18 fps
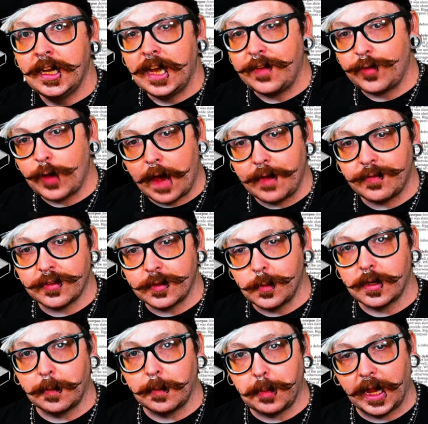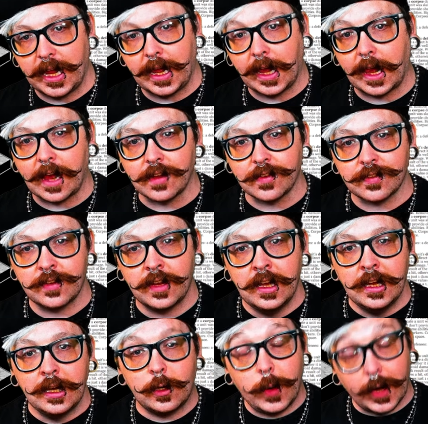if you have someone to play against.
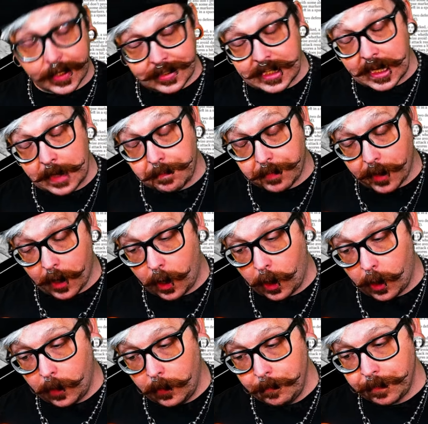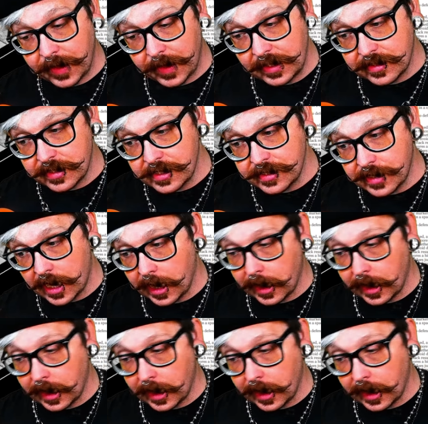Quick tip, though. This is